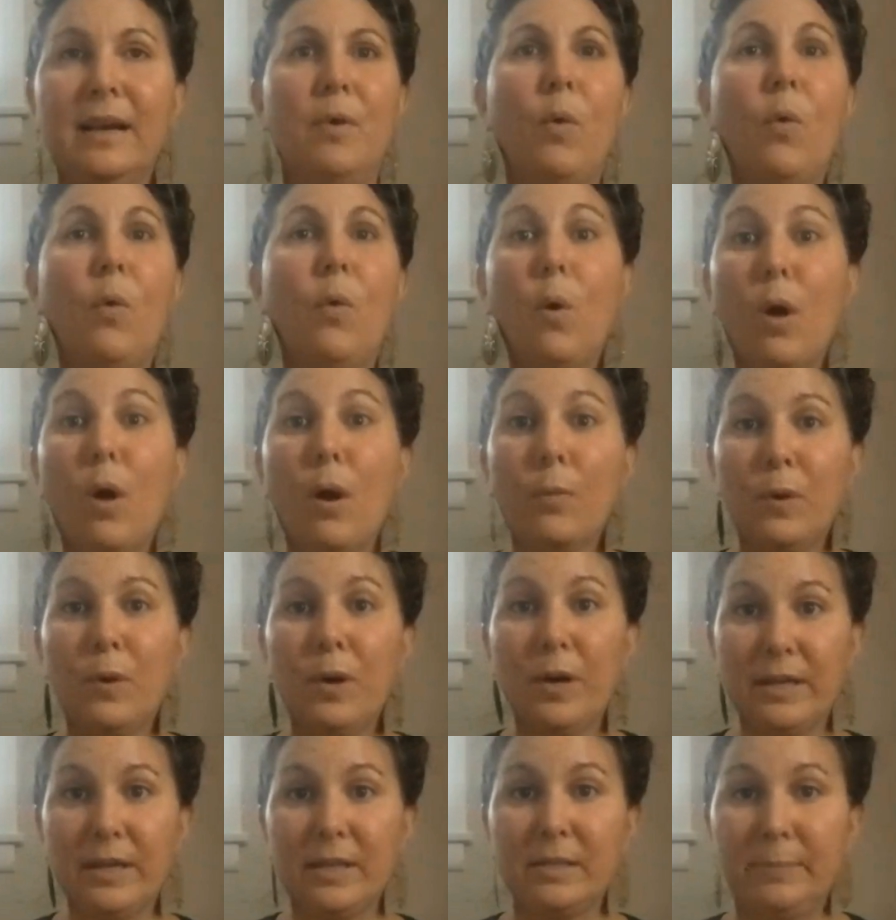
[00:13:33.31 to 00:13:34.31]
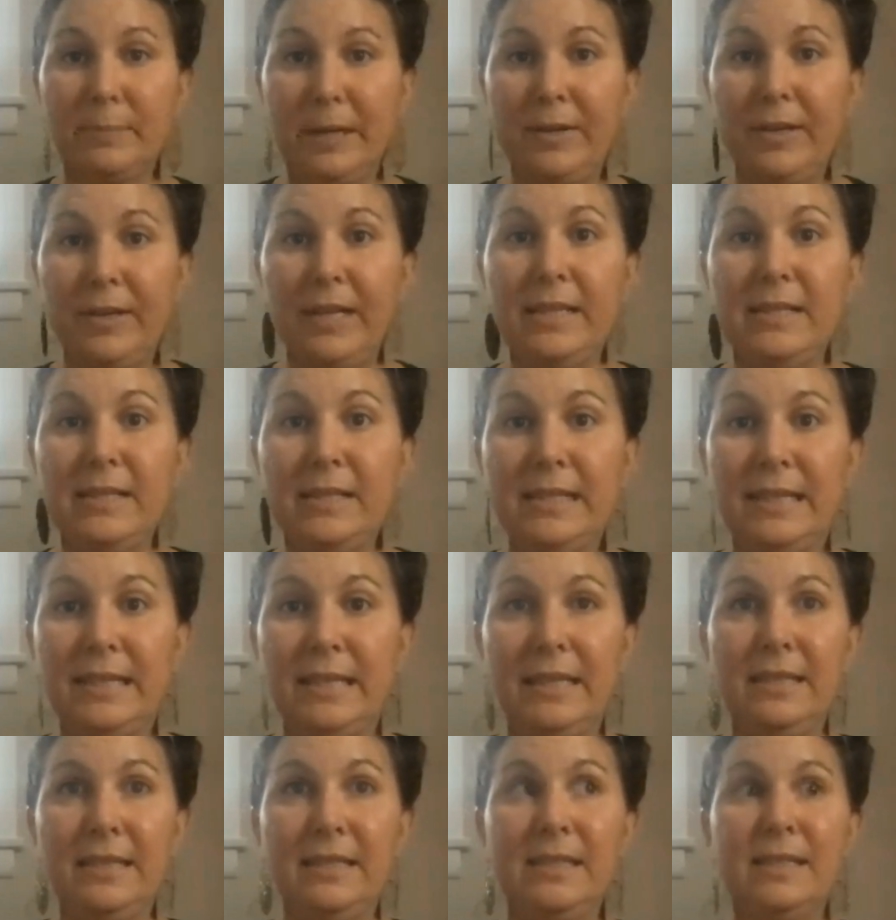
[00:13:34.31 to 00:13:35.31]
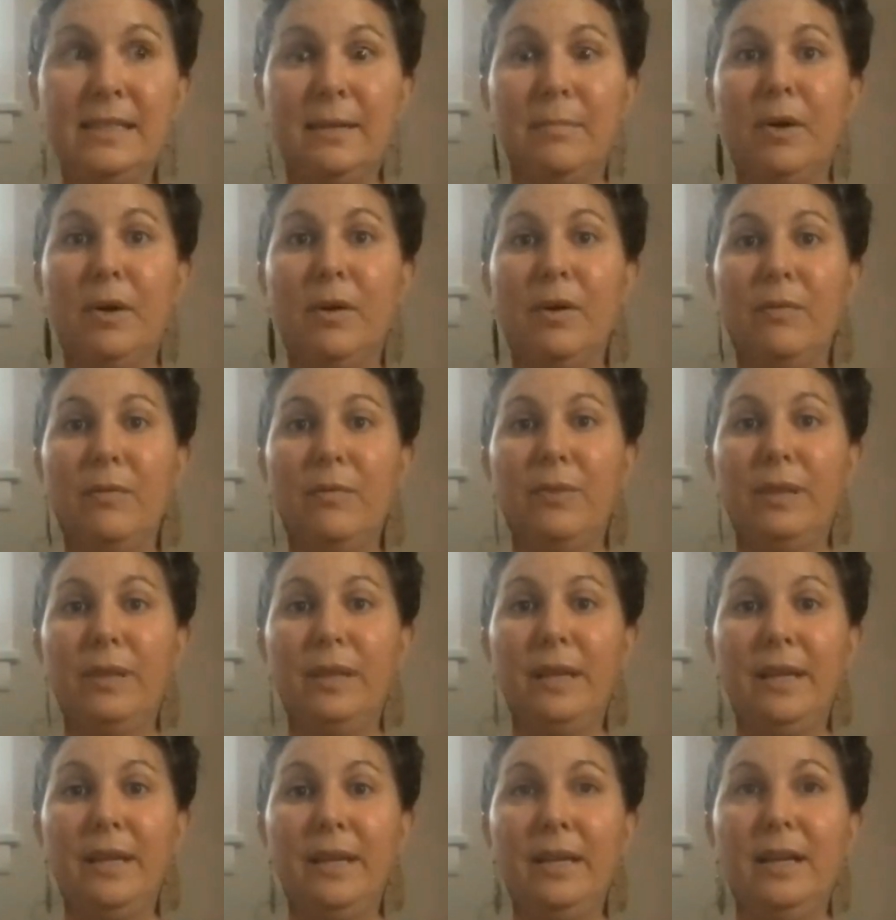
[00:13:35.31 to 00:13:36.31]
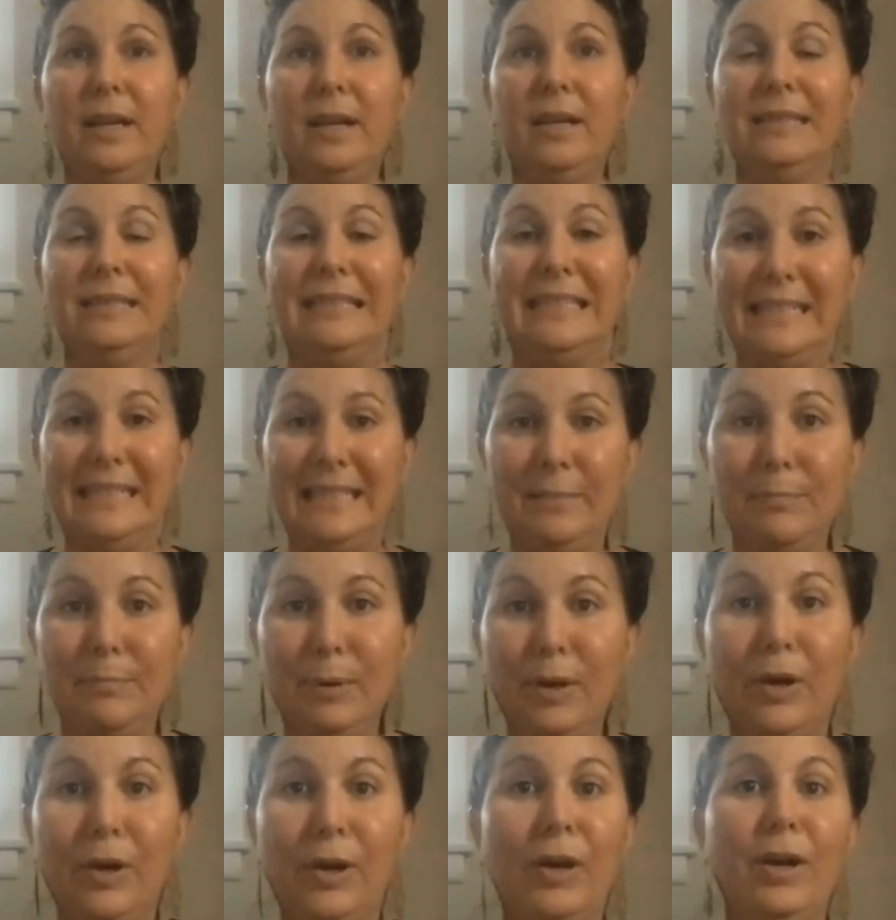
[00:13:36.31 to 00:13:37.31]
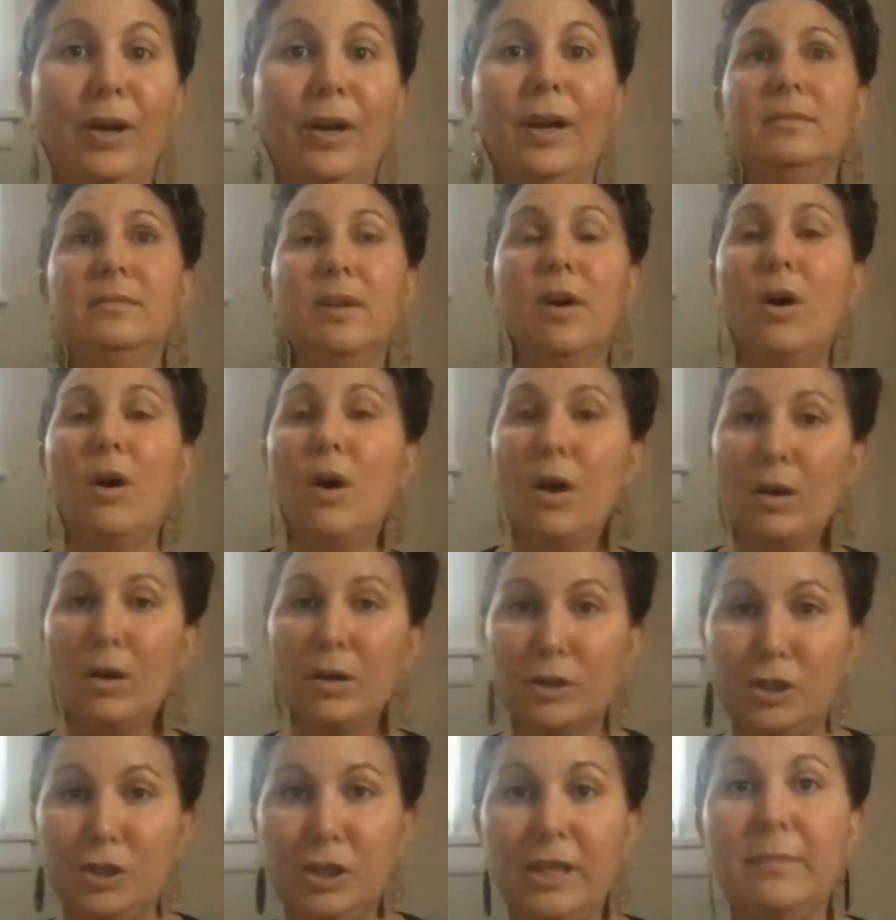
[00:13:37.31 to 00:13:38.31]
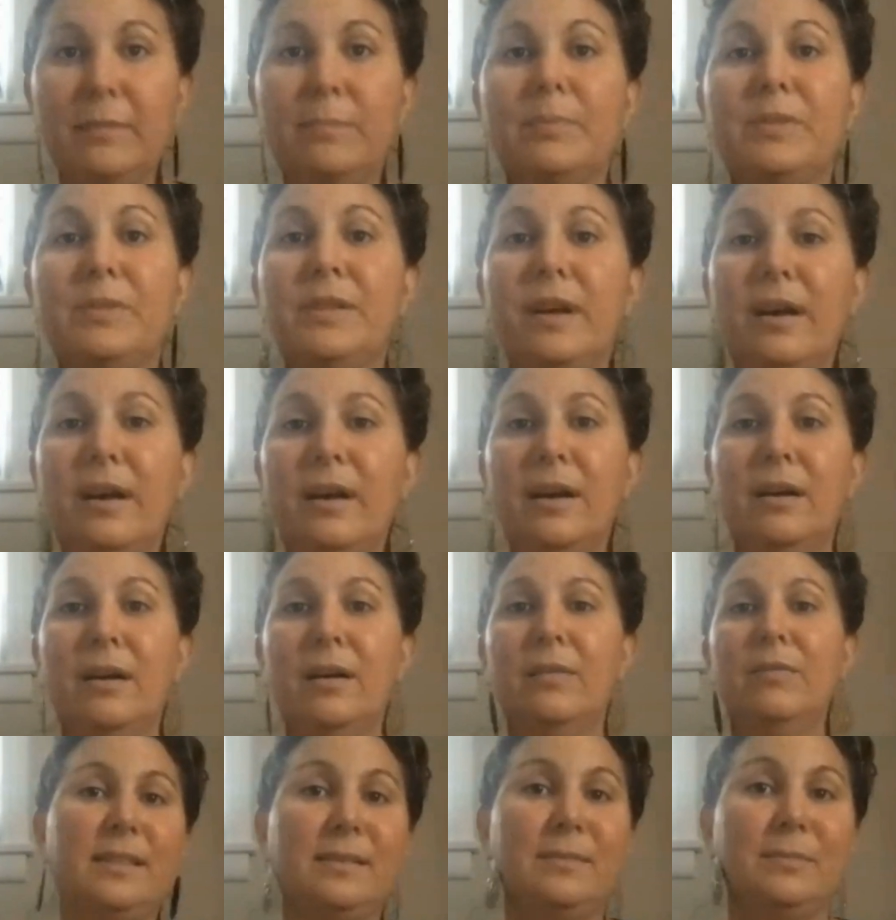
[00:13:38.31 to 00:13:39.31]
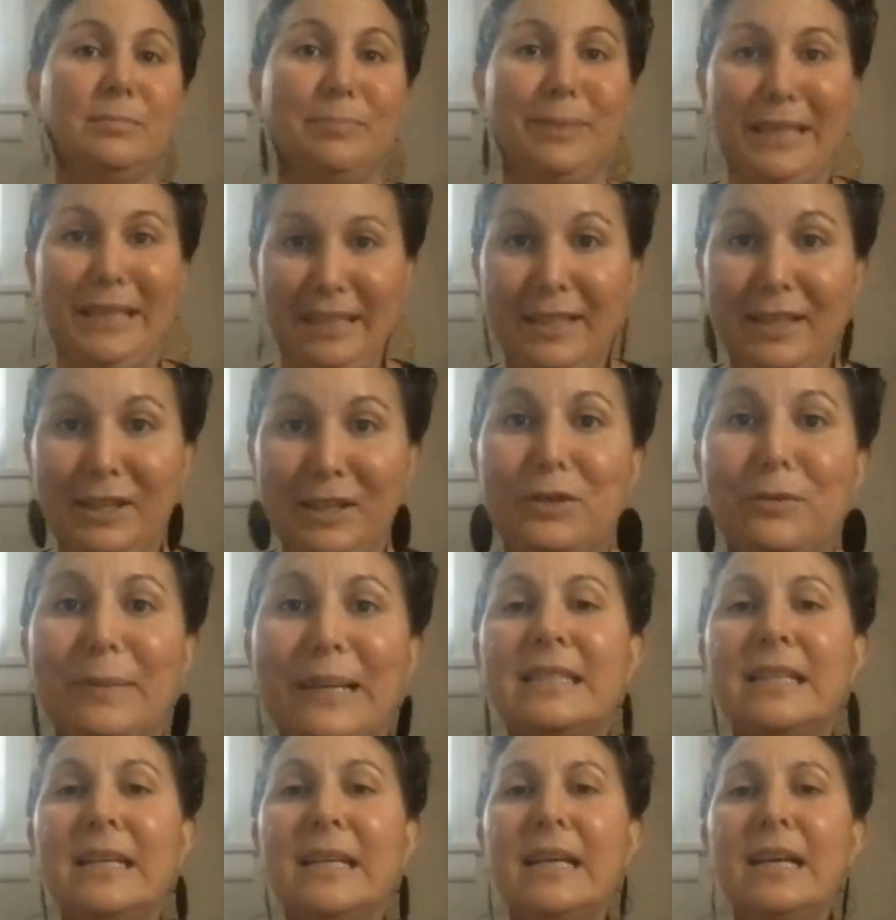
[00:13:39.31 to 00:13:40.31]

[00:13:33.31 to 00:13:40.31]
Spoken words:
or we're experiencing some of the deeper hardships of being human,